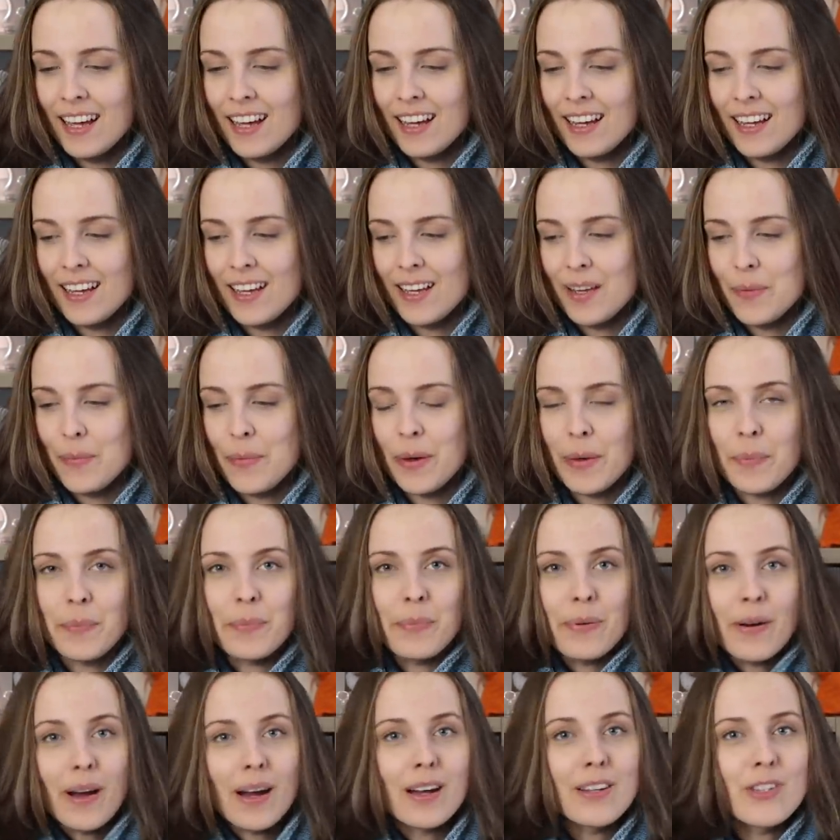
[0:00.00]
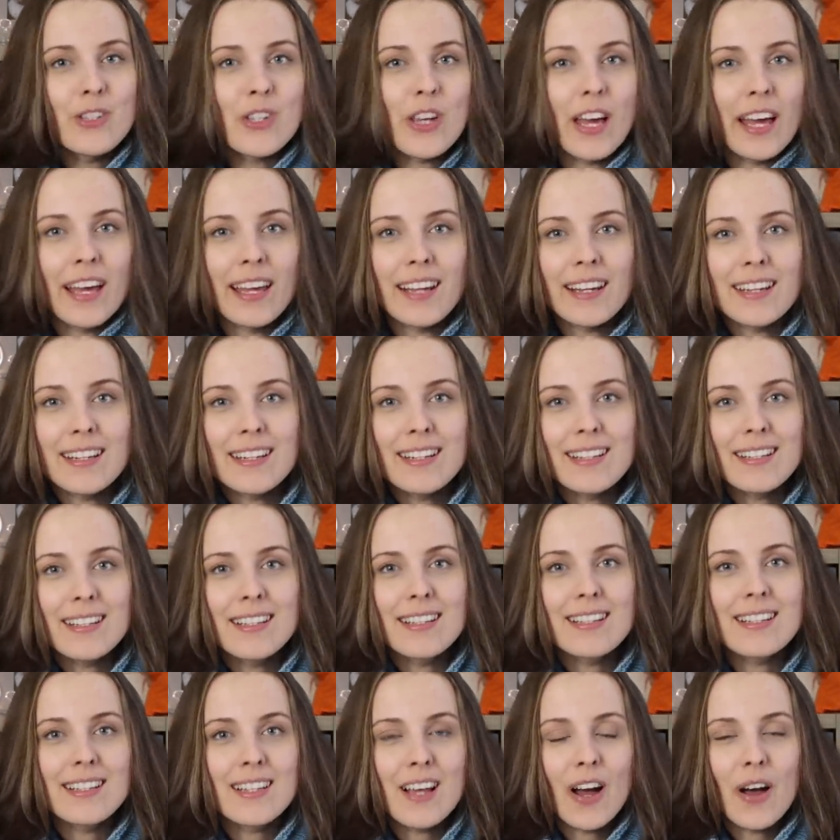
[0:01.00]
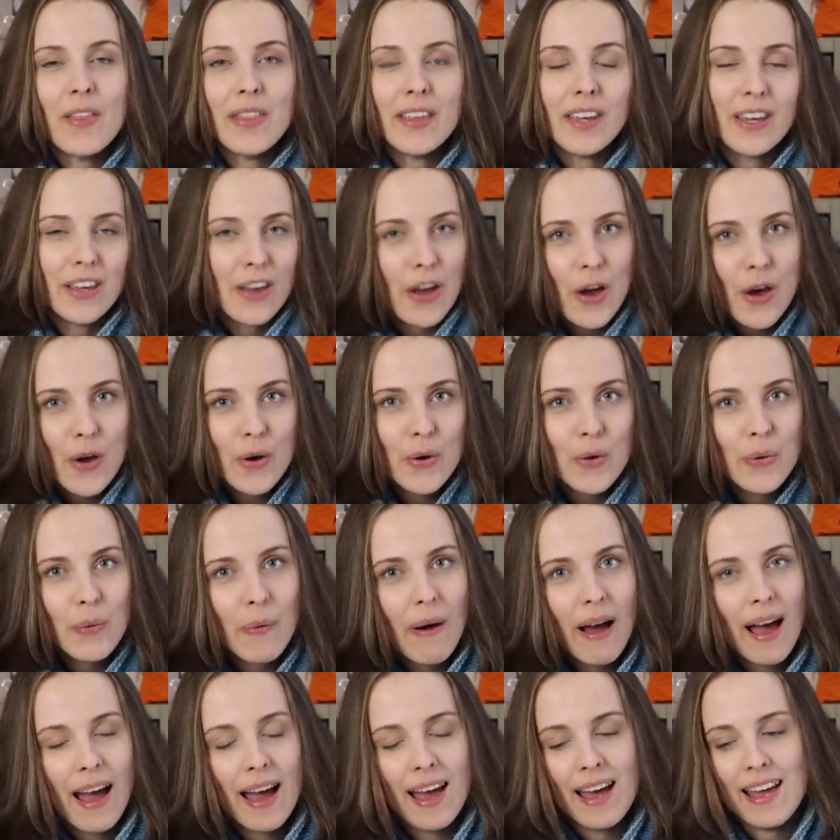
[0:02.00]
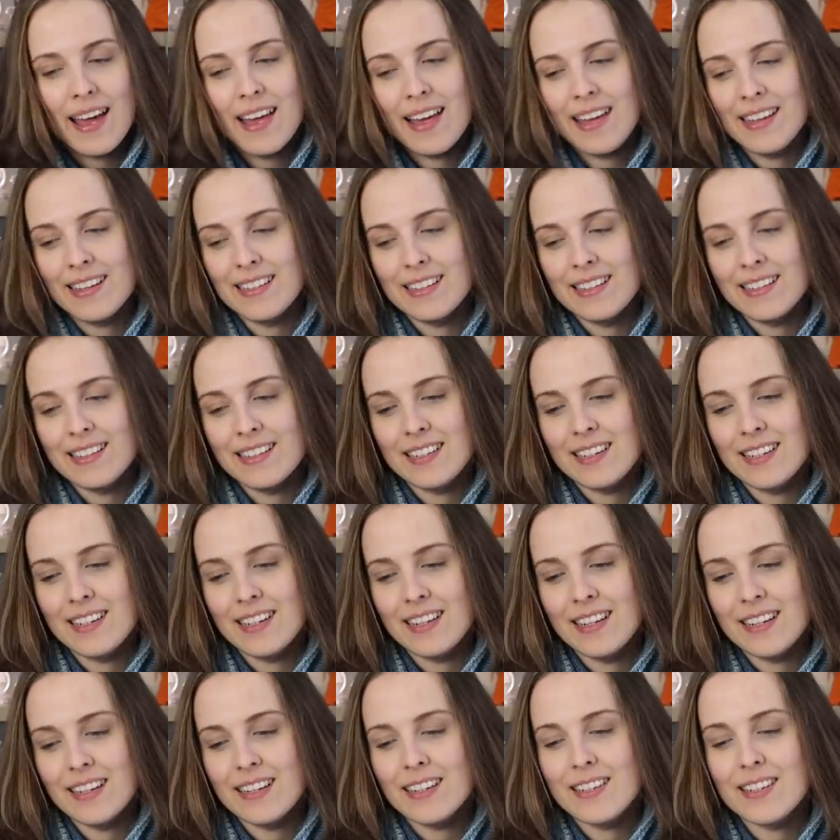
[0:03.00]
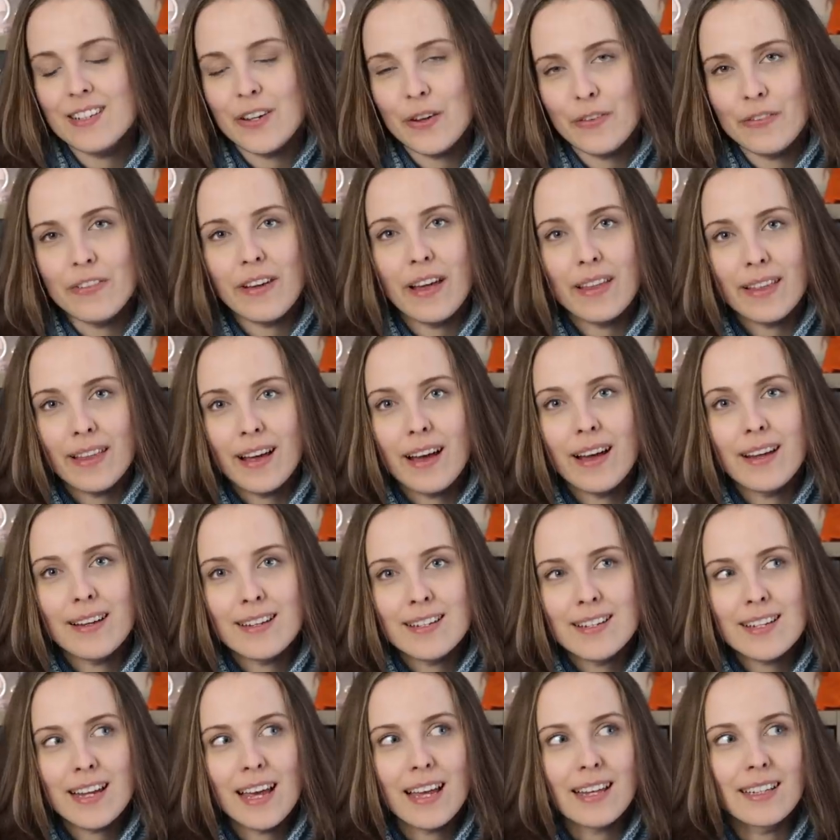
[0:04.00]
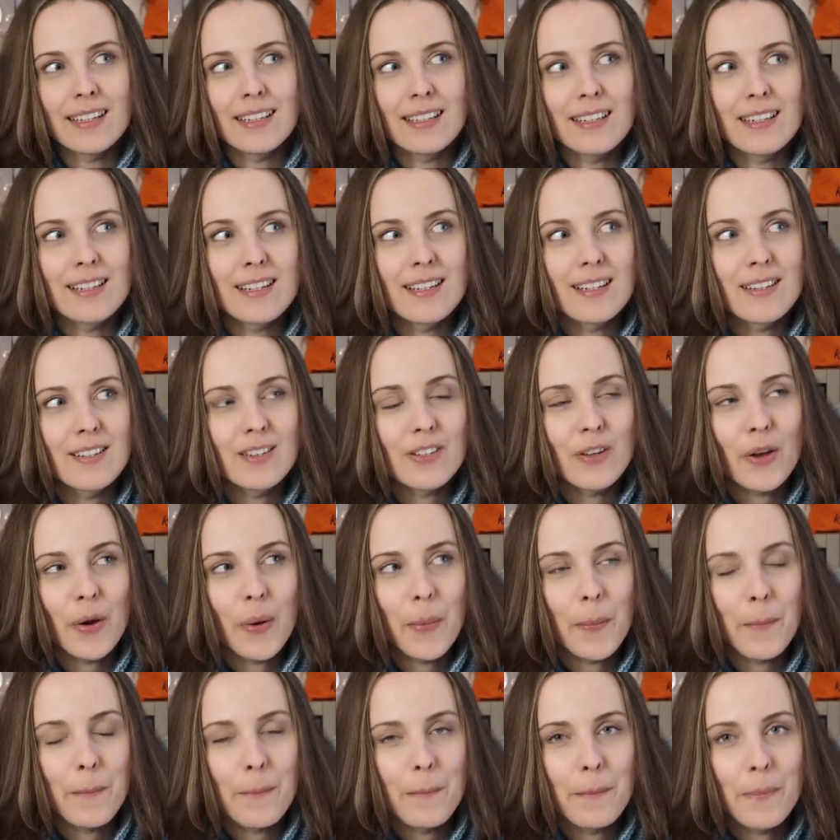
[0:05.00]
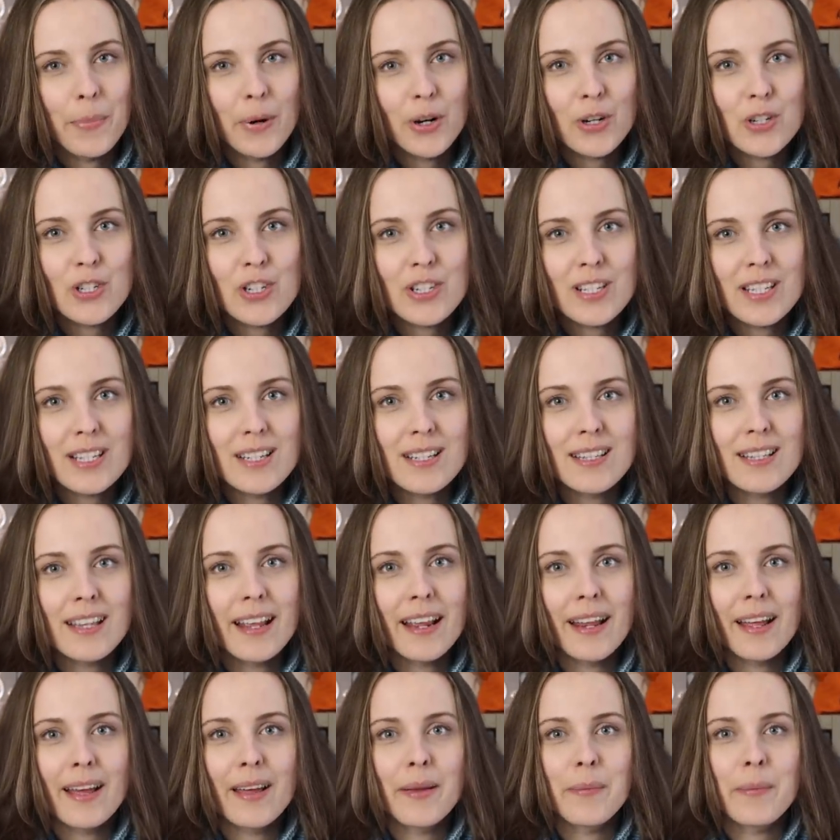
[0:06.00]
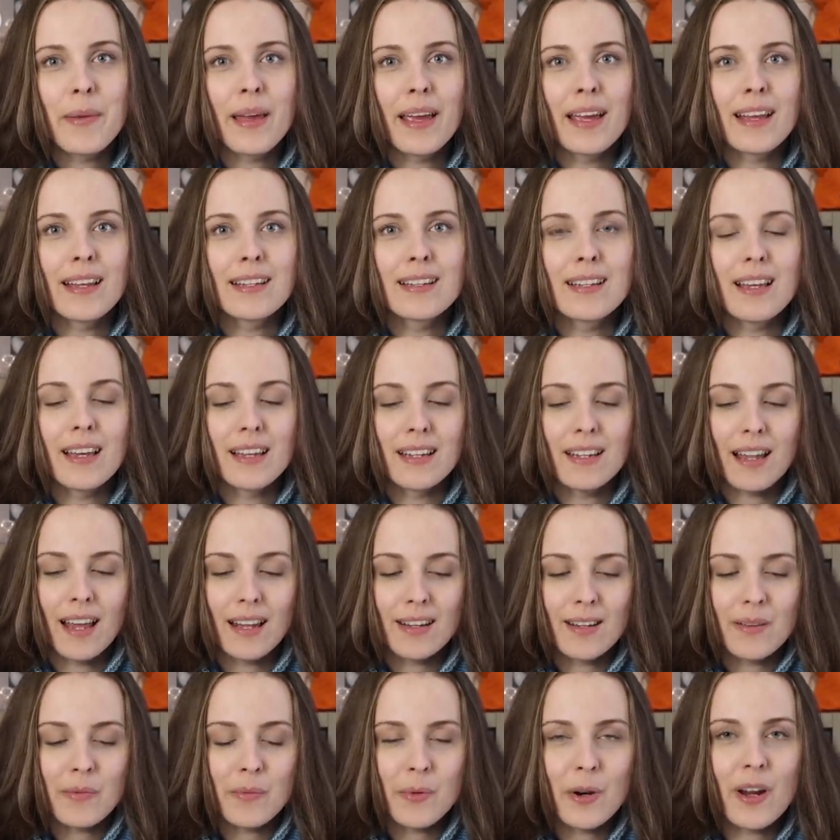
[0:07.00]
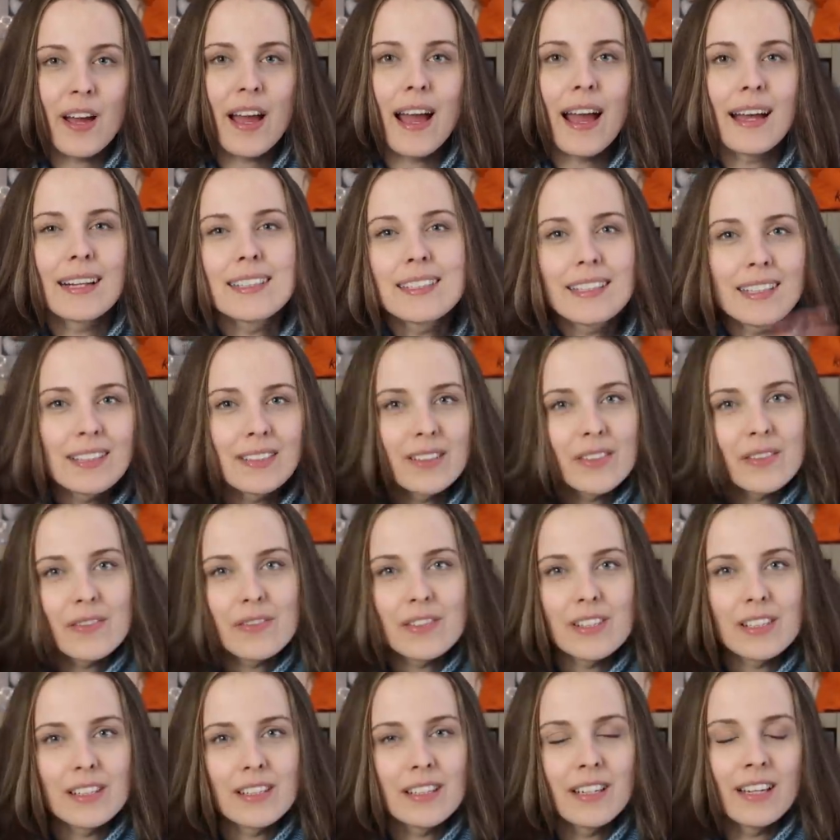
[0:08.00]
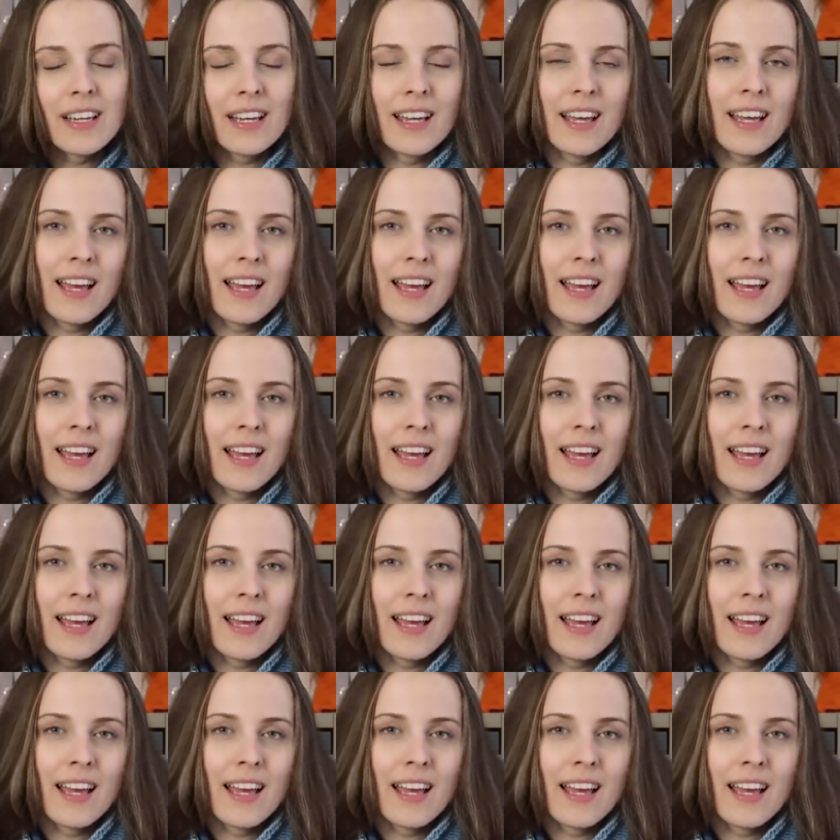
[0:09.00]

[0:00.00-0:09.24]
uh, my projects on the go and stuff like that and some purchases that I made in Edinburgh at the end of the